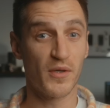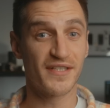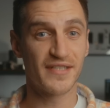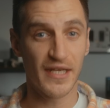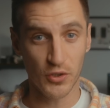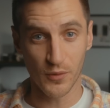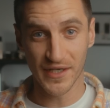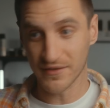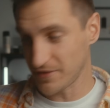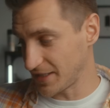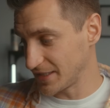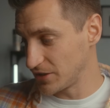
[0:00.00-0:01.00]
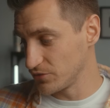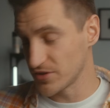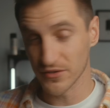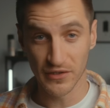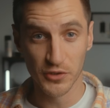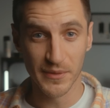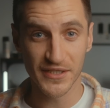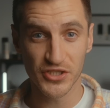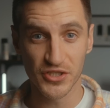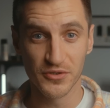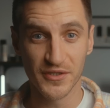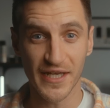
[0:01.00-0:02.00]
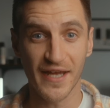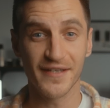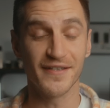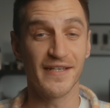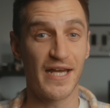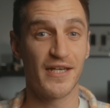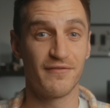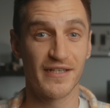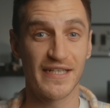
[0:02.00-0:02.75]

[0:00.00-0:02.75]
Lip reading: want to say a quick thank you to Lumix UK and Hire a